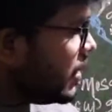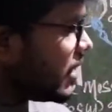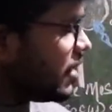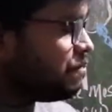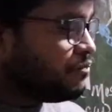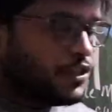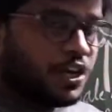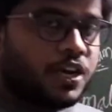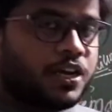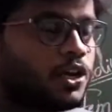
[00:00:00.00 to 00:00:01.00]
the
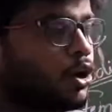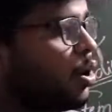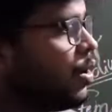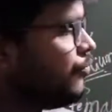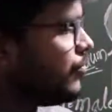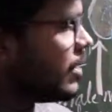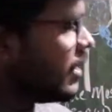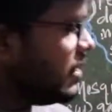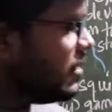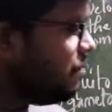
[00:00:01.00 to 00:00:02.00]
rupturing of
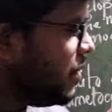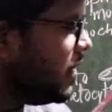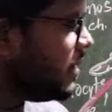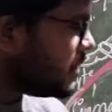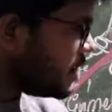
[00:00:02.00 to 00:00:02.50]
red blood